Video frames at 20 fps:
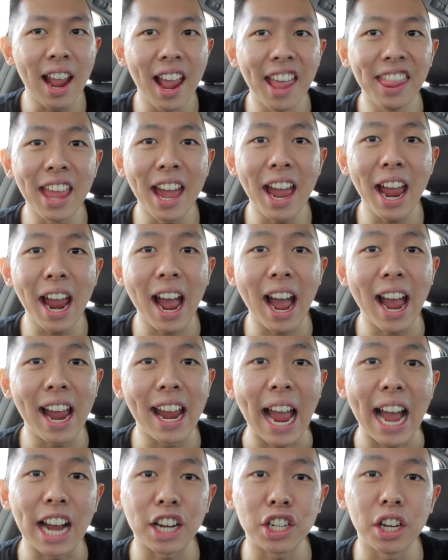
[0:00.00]
And that
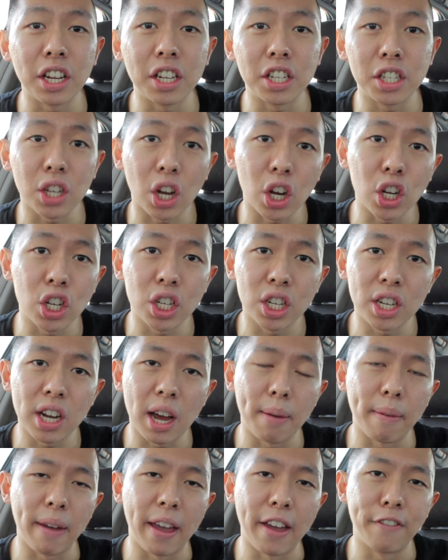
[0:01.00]
I actually searched
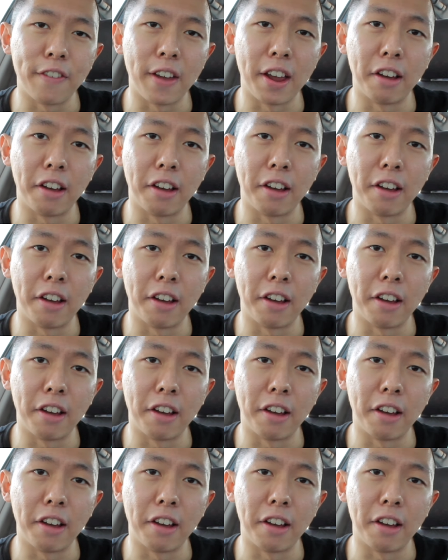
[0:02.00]
up if